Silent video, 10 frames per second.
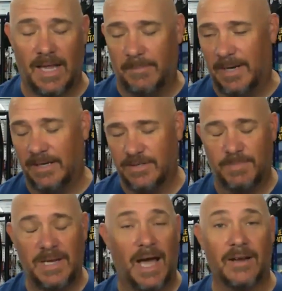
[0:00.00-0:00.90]
I mean, I'll just
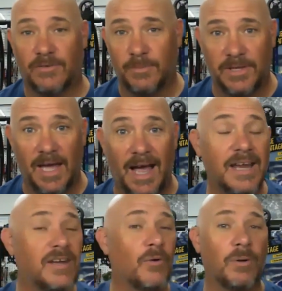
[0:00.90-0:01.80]
be honest with you.
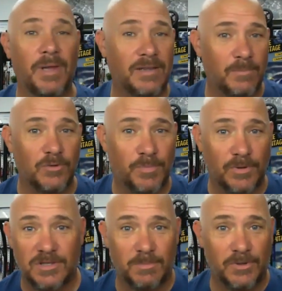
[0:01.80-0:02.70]
I know I'm not the most
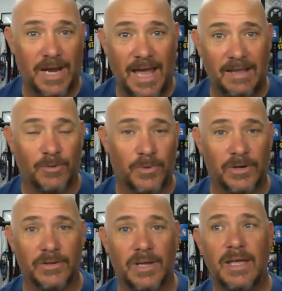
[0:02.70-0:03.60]
personable cat in the world.